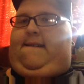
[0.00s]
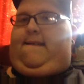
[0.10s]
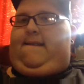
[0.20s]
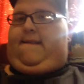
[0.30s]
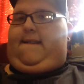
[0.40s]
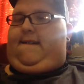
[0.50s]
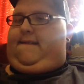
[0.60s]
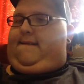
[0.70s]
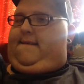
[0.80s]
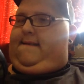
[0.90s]

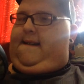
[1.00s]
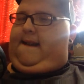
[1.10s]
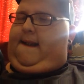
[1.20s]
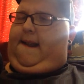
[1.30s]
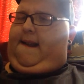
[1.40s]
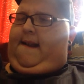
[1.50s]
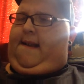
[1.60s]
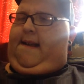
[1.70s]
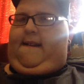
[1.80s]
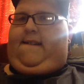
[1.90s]
So
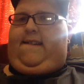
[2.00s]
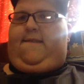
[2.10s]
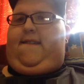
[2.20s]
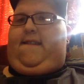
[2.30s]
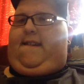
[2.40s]
I just wanted to